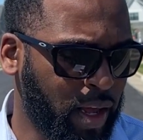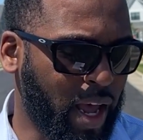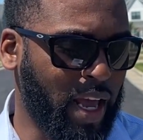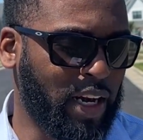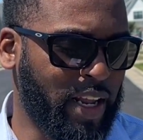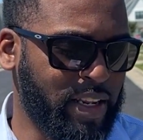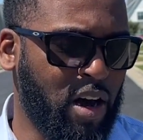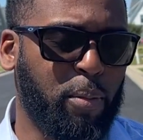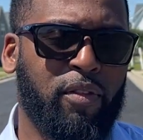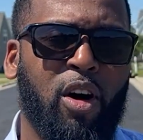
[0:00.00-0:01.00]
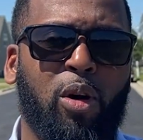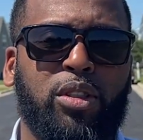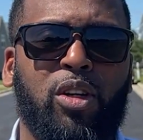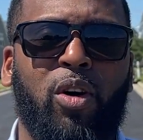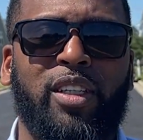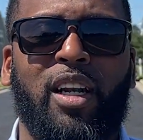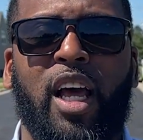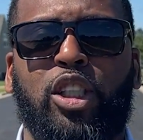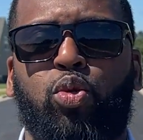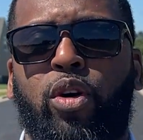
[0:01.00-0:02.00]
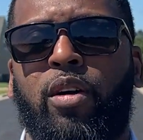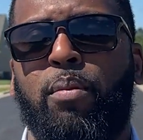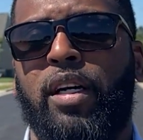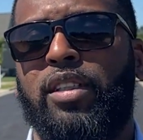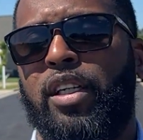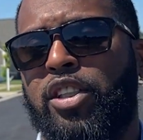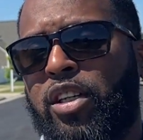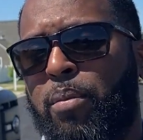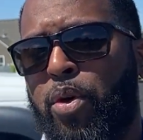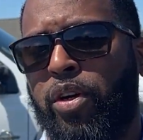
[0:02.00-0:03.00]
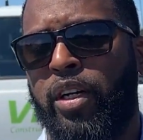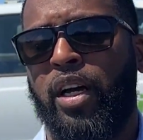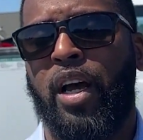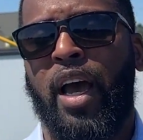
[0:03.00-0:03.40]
And the number of homes sold in the last 12 months in this community